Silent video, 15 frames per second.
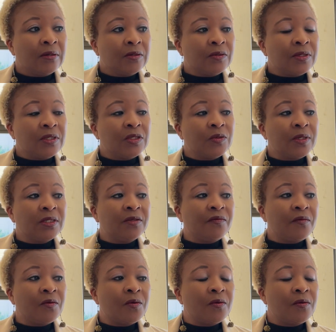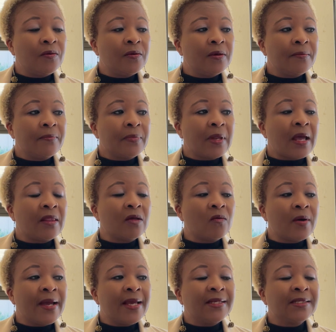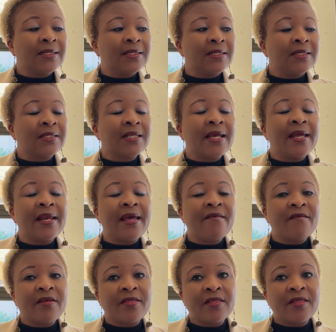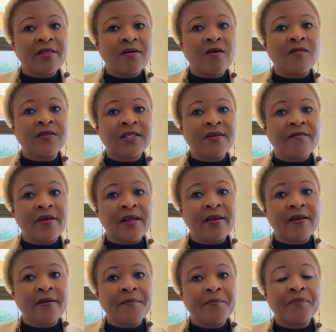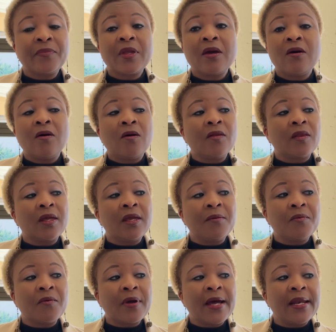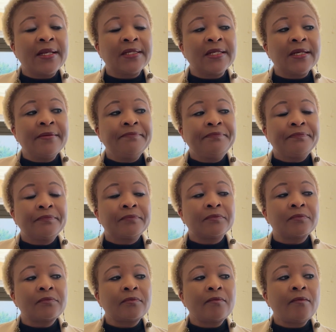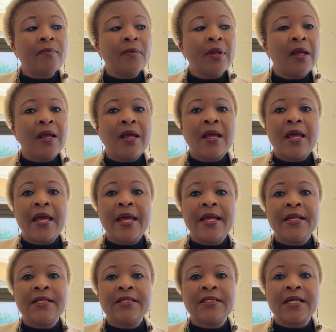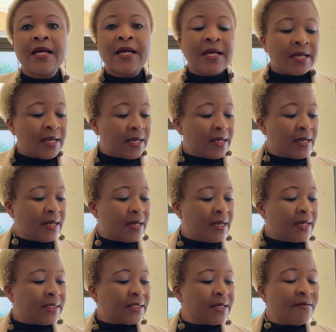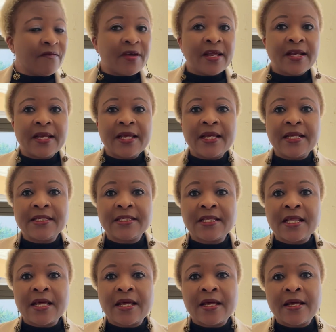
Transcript: 2024, otherwise it is the 11th of Sivan on the Hebrew calendar. And Sivan is the